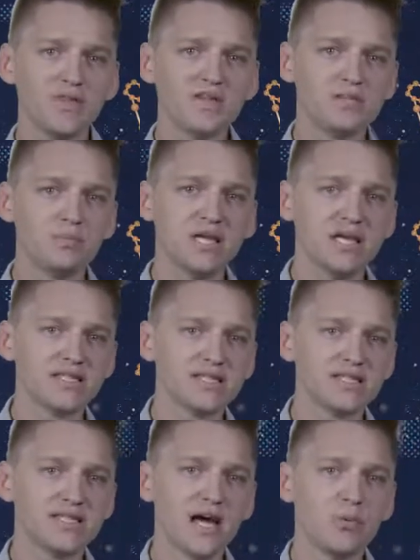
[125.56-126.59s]
this means
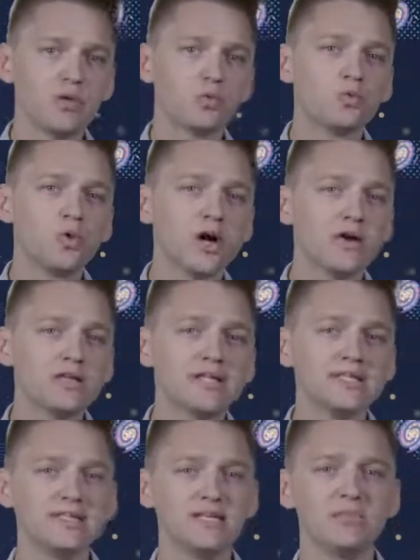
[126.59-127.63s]
is that we rarely
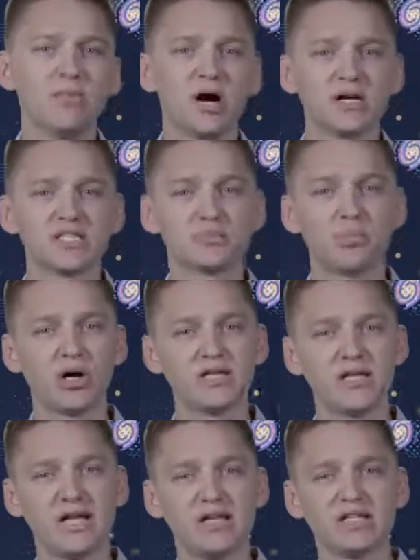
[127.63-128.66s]
see mugs
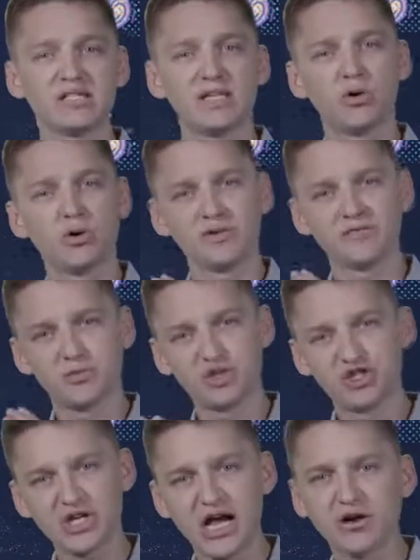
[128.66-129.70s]
spontaneously going from
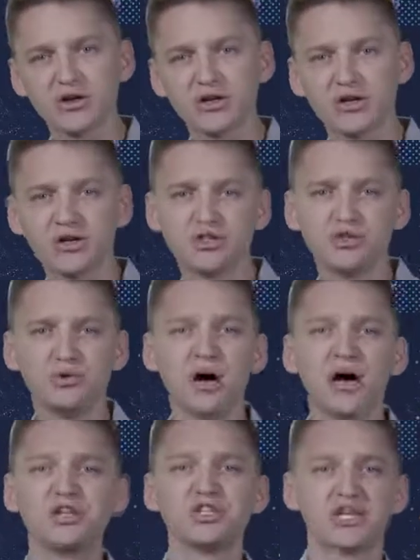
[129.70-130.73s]
shattered to
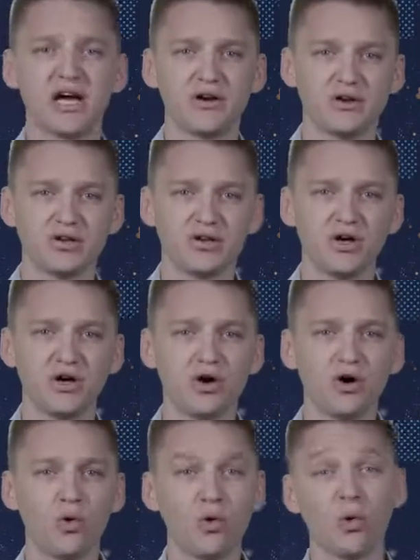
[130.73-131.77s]
unshattered,
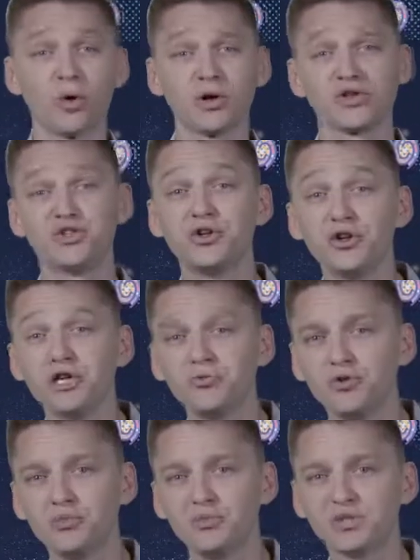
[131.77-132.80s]
or dirty
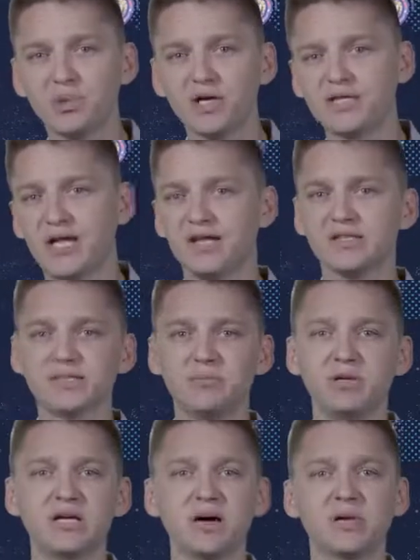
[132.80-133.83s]
rooms spontaneously
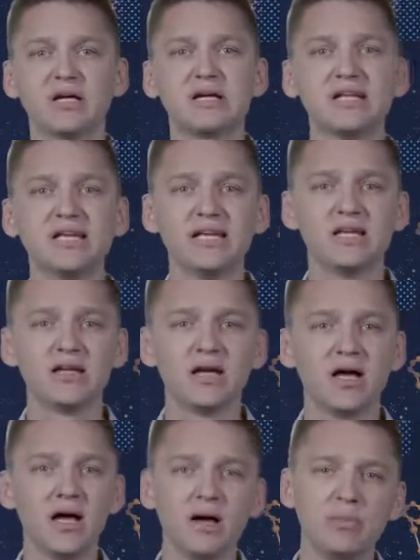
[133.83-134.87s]
becoming clean,
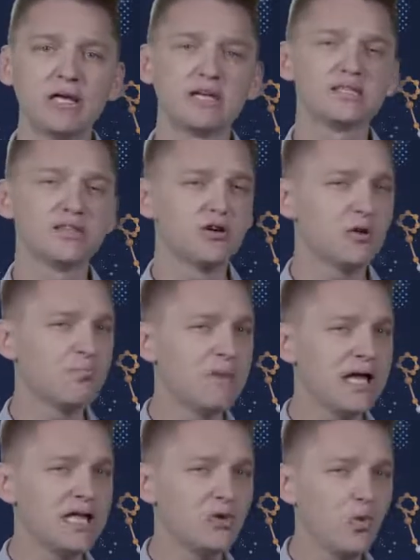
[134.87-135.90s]
because there are
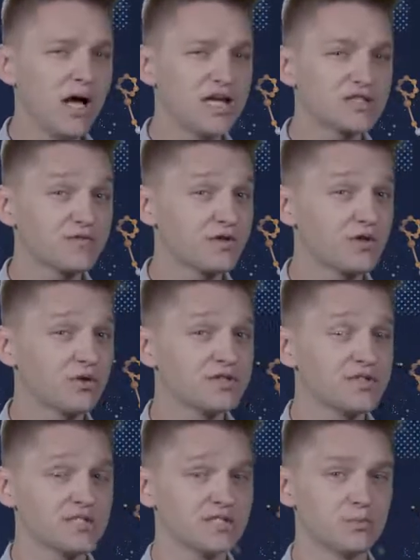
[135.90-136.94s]
many ways for those
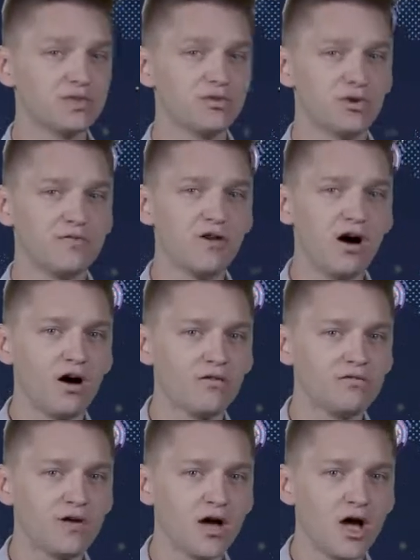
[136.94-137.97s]
systems to evolve,
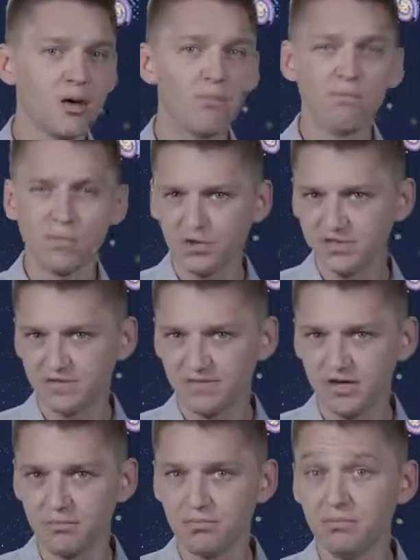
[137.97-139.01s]
most of
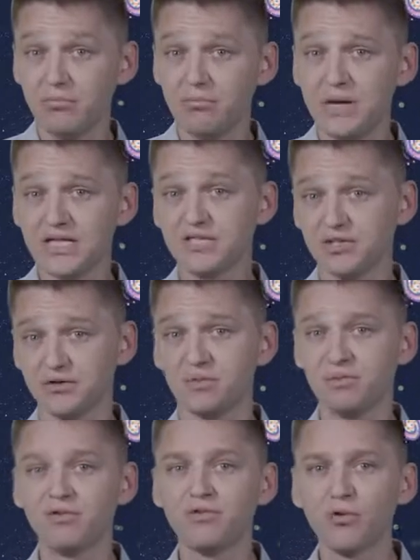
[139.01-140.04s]
them messier than
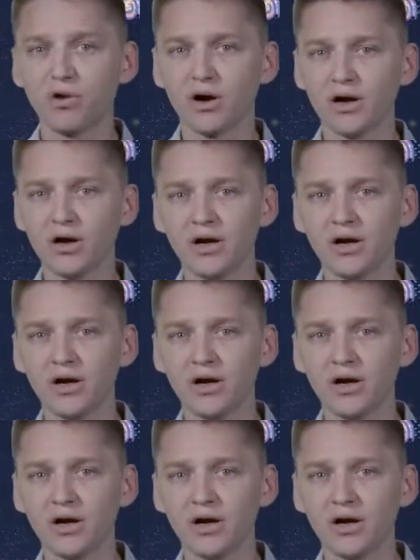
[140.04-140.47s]
before.